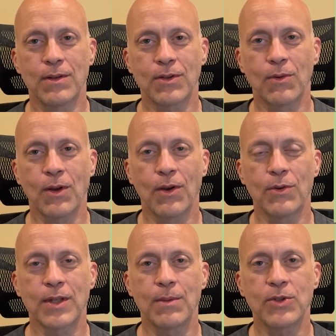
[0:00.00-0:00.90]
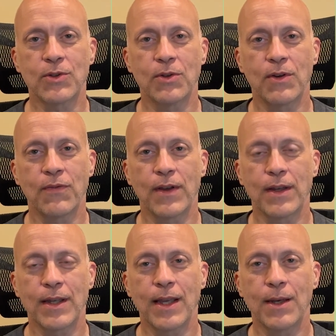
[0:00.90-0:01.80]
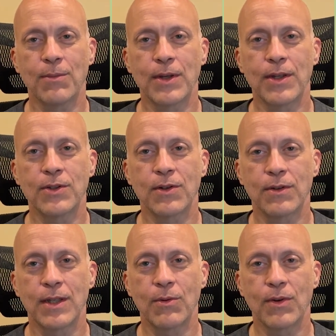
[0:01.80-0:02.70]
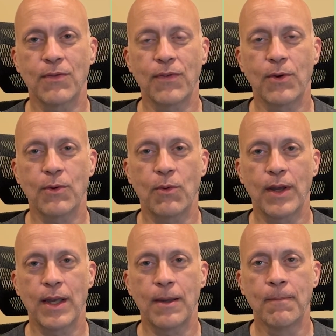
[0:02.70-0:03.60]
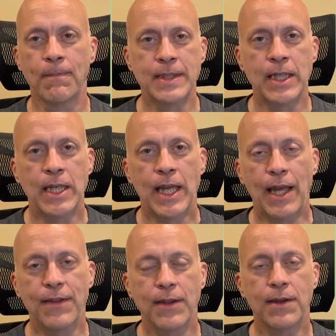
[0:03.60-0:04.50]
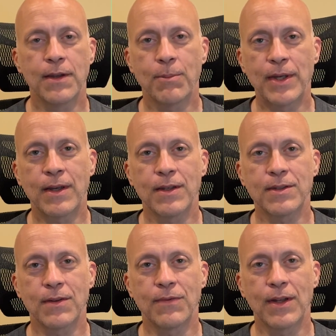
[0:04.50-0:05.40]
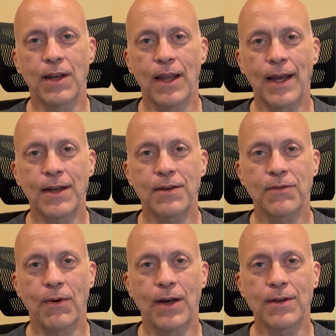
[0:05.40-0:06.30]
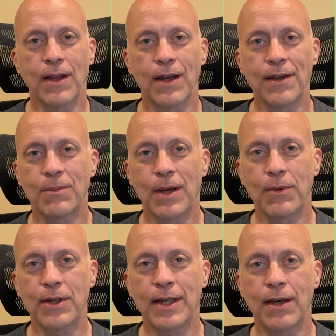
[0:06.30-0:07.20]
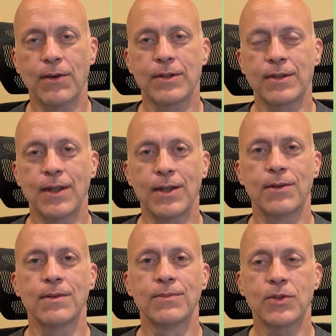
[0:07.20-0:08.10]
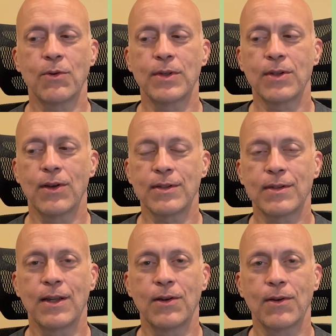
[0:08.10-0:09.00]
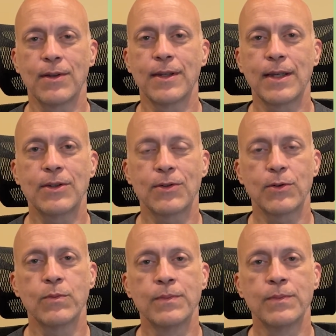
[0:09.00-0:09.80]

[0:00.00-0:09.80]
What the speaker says: close. I'm sure if he hadn't been injured, he would have flown away. And then because of the lack of wildlife, I'm going to count a snail. So we saw a snail on day 2.